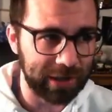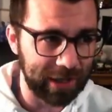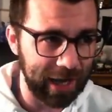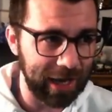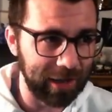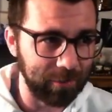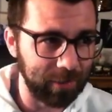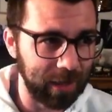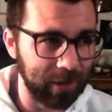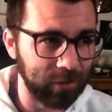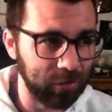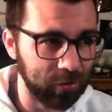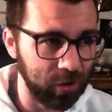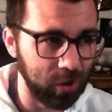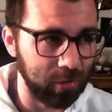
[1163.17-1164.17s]
game. There's
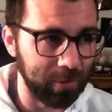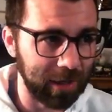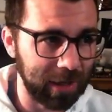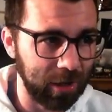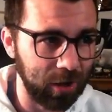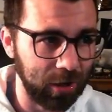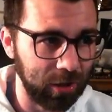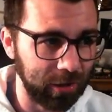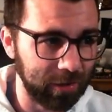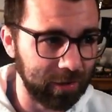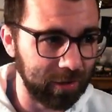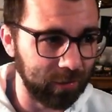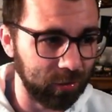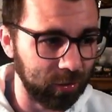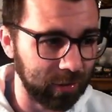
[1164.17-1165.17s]
so many highlights,
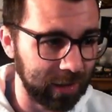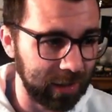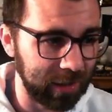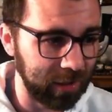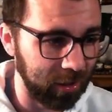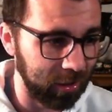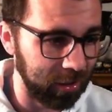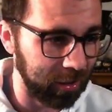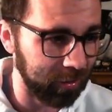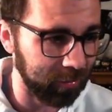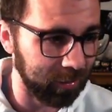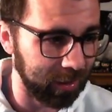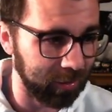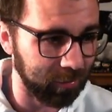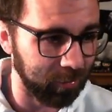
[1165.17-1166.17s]
even on key highlights
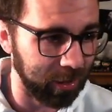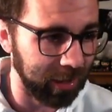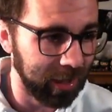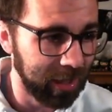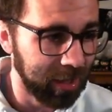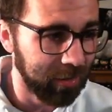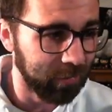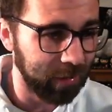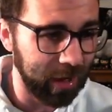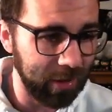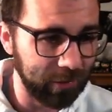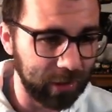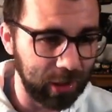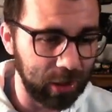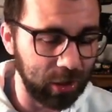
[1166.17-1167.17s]
for this one. If we're
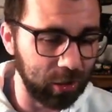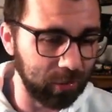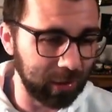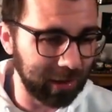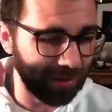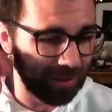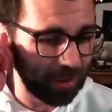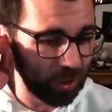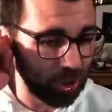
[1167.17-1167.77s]
having a look, we can see